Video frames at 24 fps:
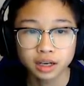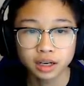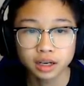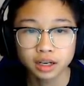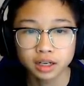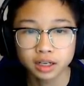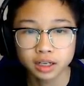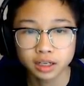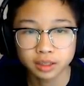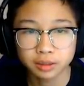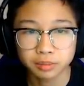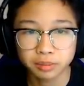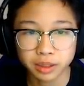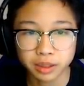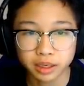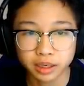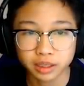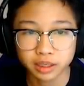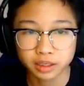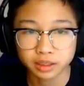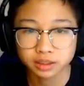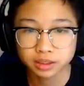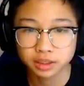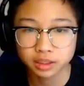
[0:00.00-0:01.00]

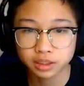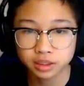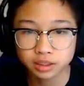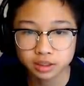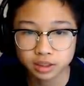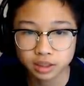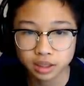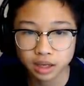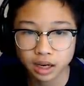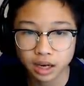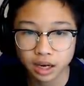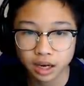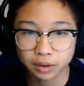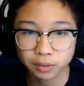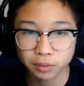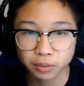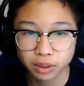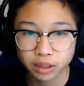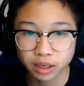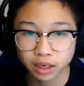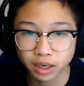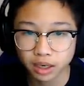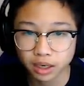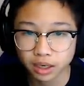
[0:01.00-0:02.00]
And since I
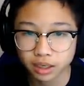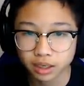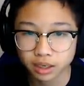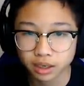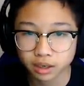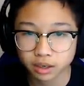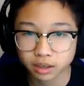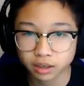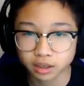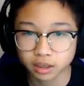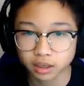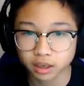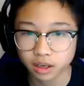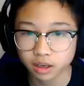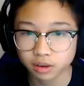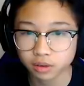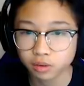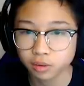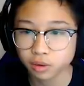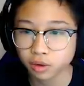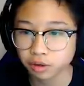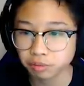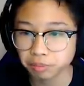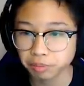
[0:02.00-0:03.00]
rely on a lot of
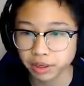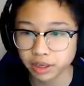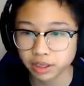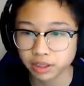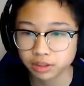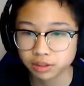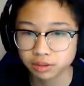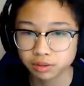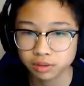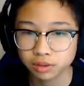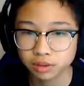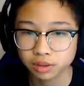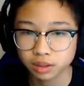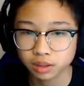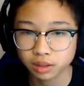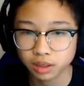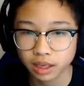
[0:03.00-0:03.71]
quirk based